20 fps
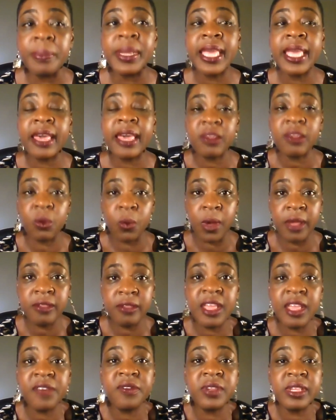But yes, it
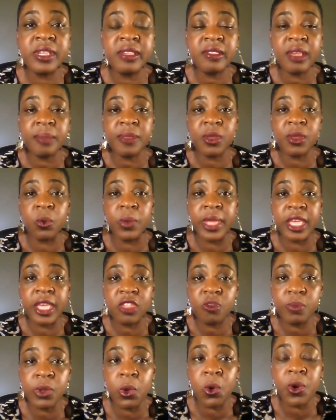was definitely something we
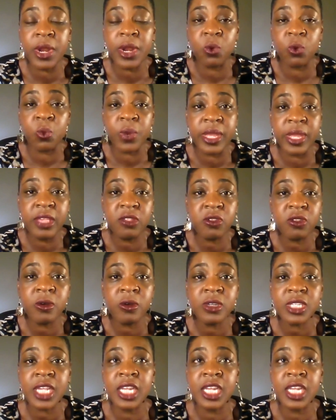explored and researched,